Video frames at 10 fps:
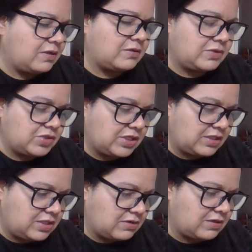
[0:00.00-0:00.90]

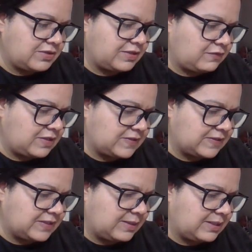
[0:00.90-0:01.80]
190 yards. Everything's the
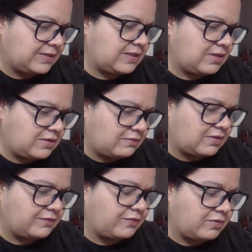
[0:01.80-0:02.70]
same like the other
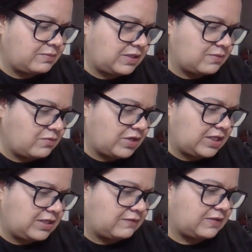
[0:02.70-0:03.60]
one. 4 medium
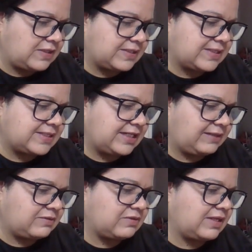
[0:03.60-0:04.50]
weight. Everything's the
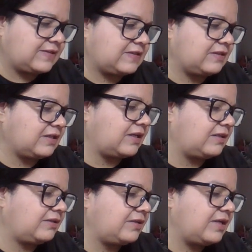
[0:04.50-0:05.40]
same. So that's the
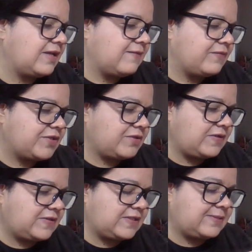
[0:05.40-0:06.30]
color. So
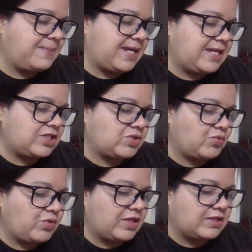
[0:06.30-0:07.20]
is this beige
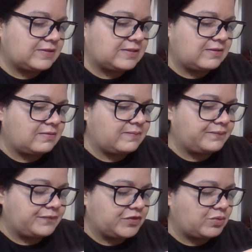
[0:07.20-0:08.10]
with
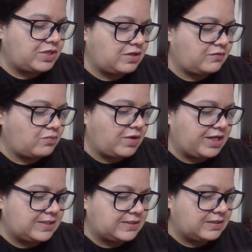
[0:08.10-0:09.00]
some tweet of
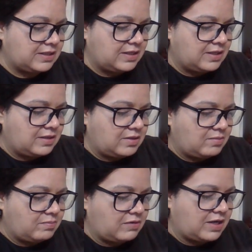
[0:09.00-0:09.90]
white
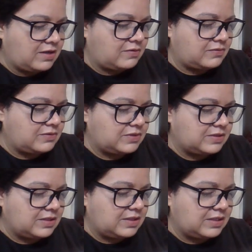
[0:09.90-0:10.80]

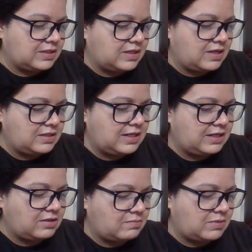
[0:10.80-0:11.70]
browns, kind of
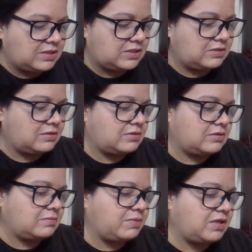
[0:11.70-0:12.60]
like a
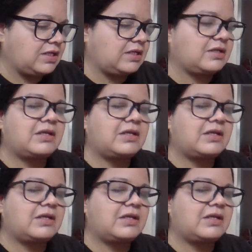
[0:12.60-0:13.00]
mustard pumpkin